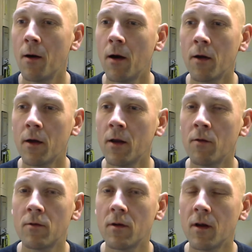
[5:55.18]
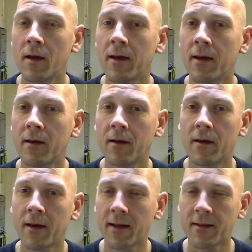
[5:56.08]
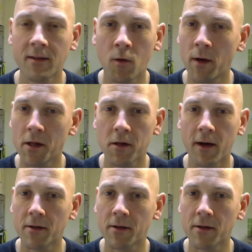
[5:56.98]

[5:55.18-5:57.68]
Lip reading: you know, get to know what it's like